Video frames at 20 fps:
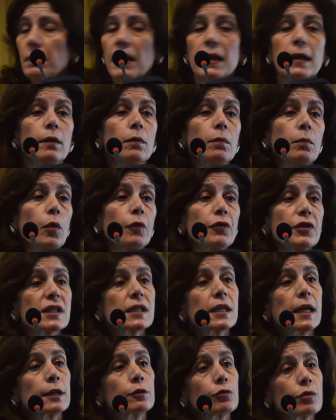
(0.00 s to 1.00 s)
many of
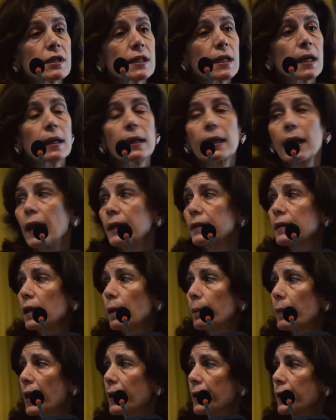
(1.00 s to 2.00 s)
these countries are in Latin
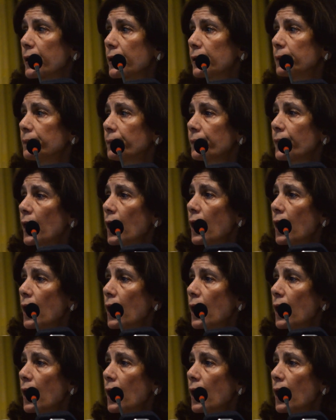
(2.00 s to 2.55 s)
America.